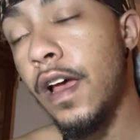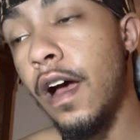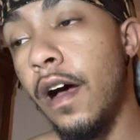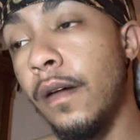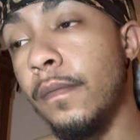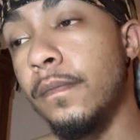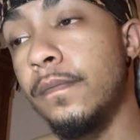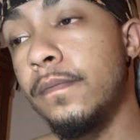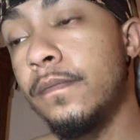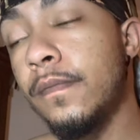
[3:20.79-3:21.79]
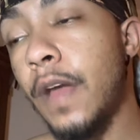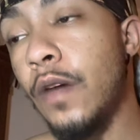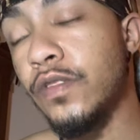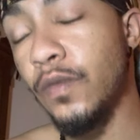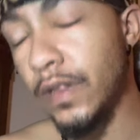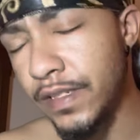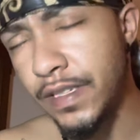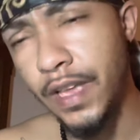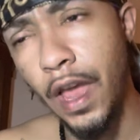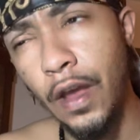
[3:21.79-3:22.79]
I was really
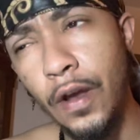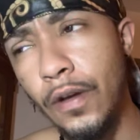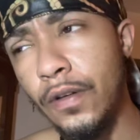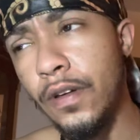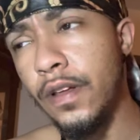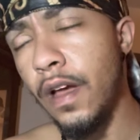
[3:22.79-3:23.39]
scared,